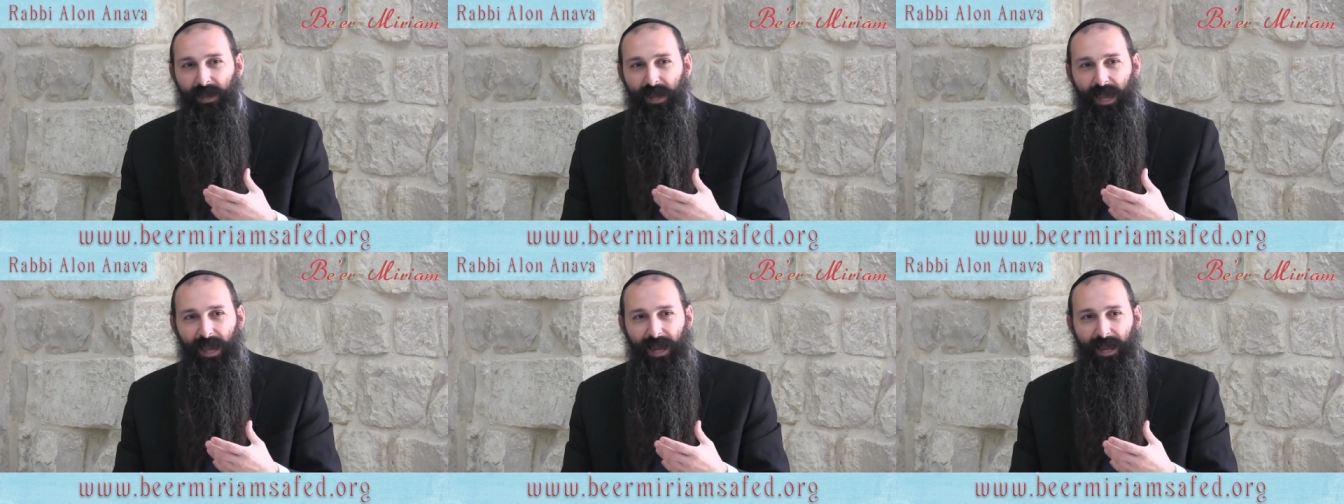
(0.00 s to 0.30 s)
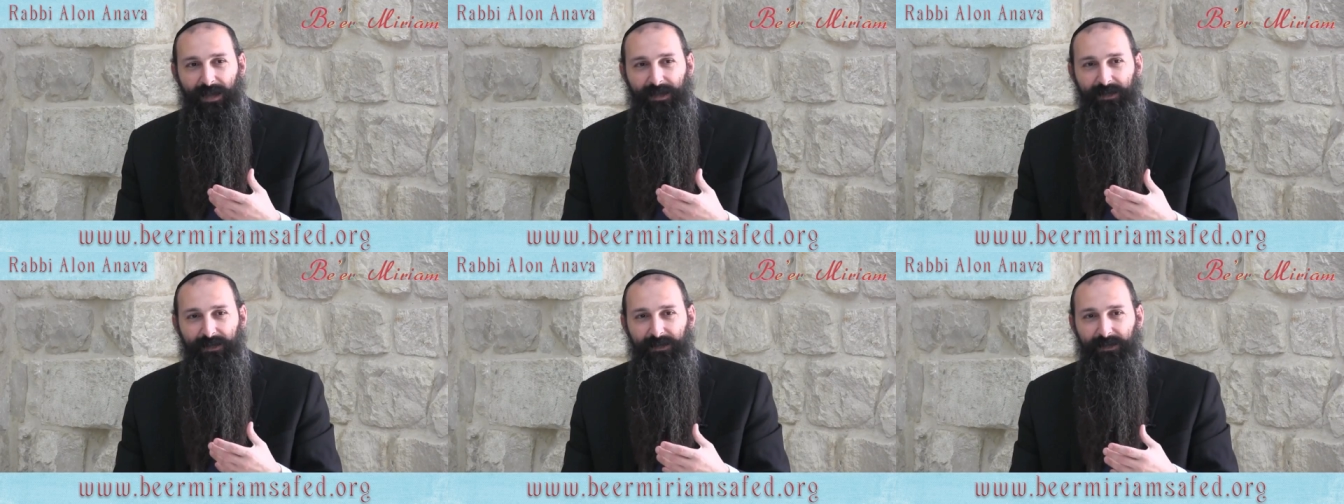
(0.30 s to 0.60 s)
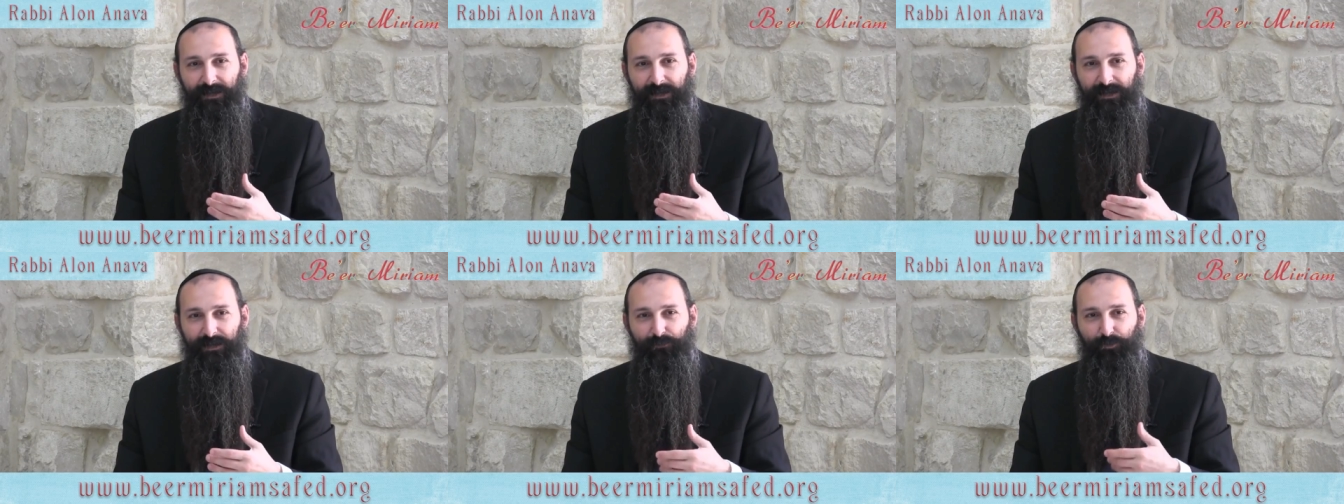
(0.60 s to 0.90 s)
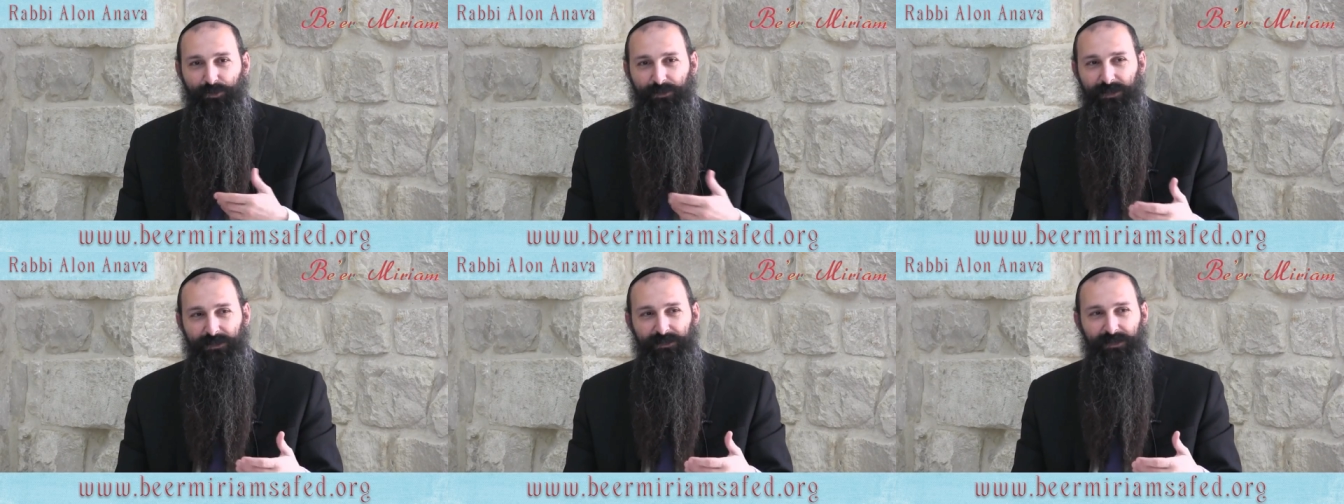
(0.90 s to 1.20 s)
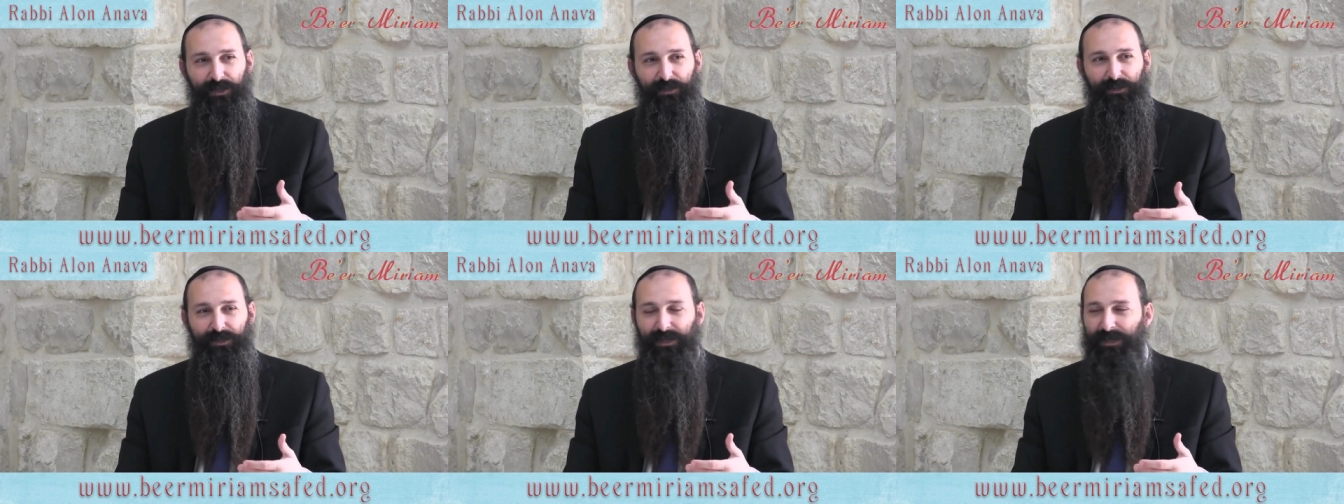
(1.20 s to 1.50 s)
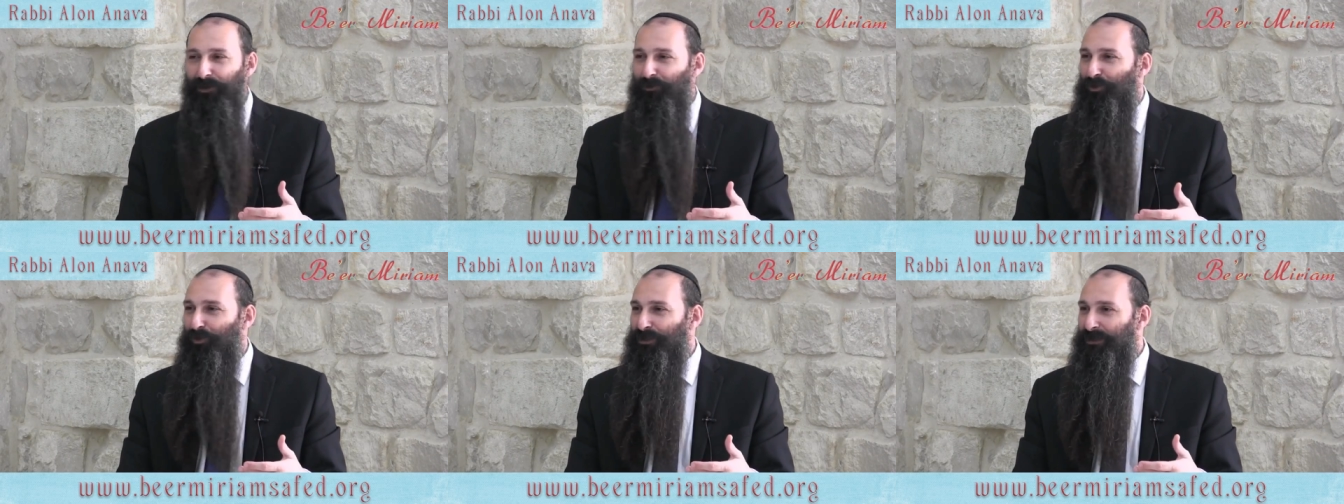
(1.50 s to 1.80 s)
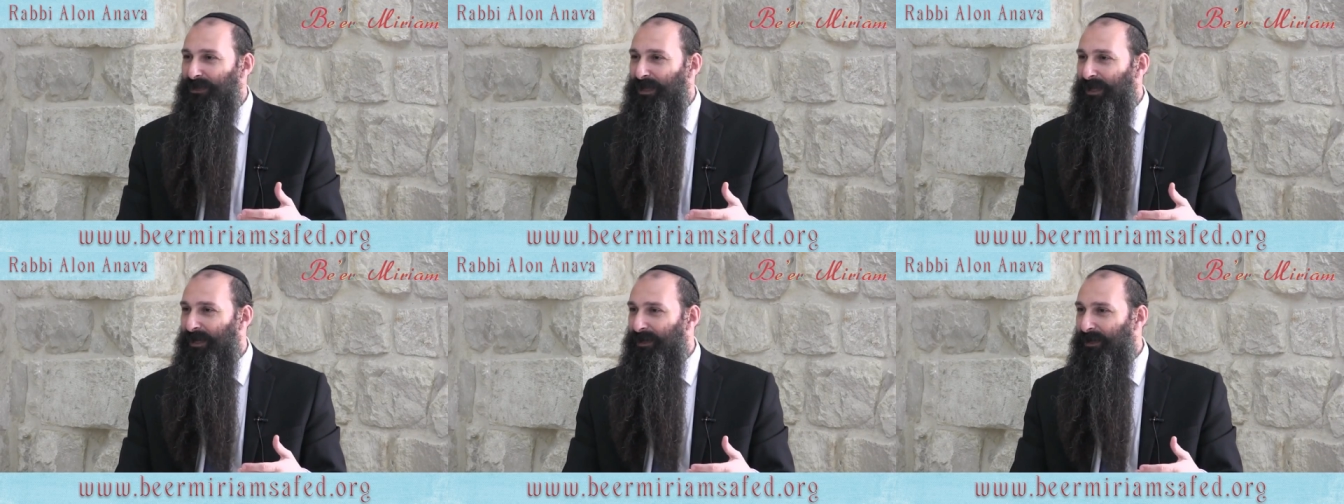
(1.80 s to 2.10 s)
and it wasn't that he
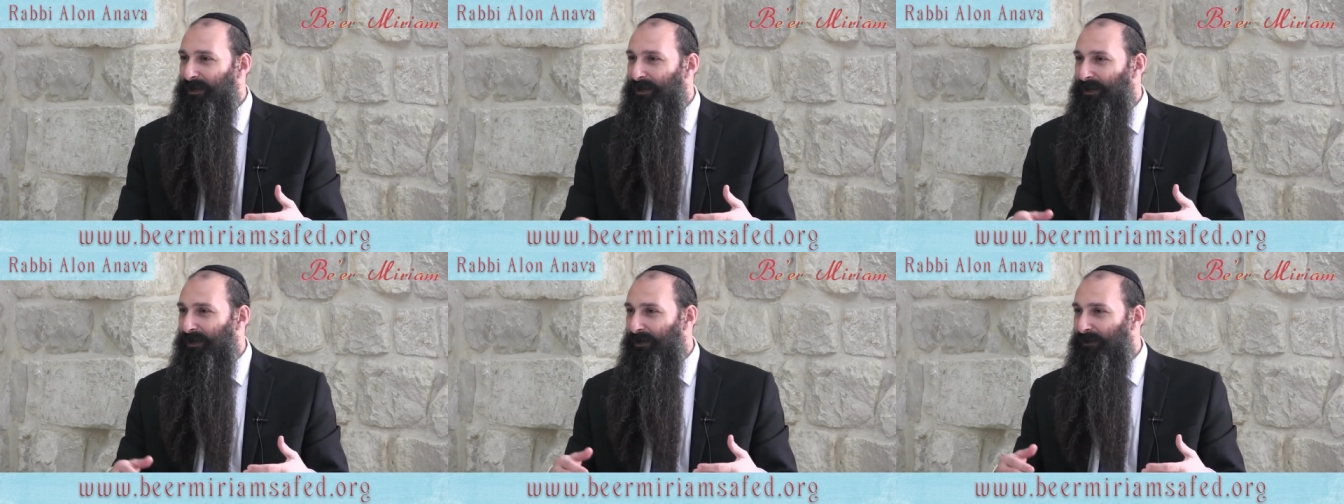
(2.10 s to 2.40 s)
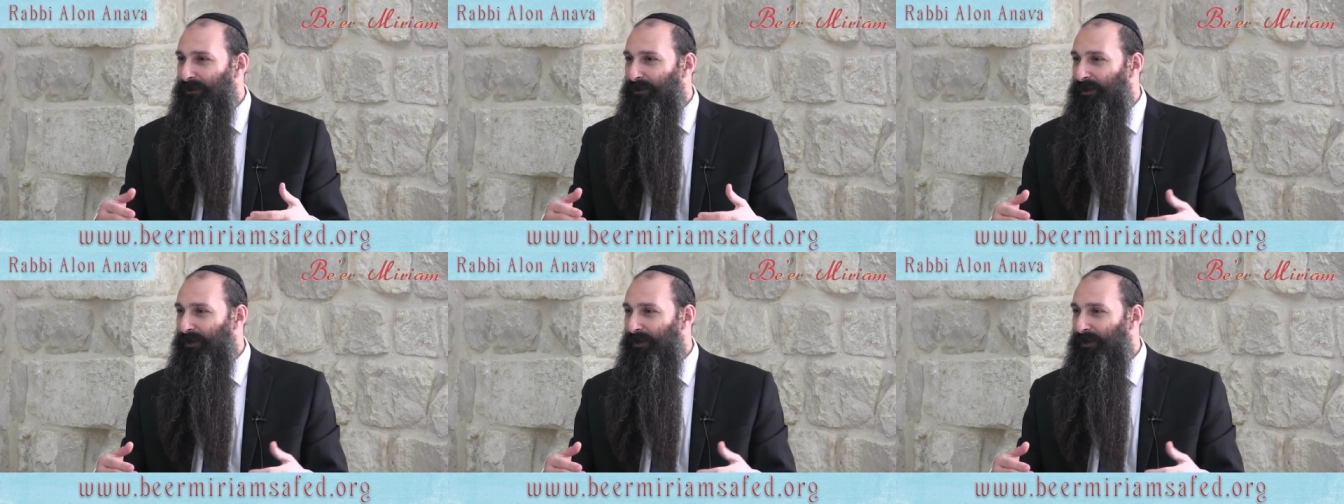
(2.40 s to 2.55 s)
was like a,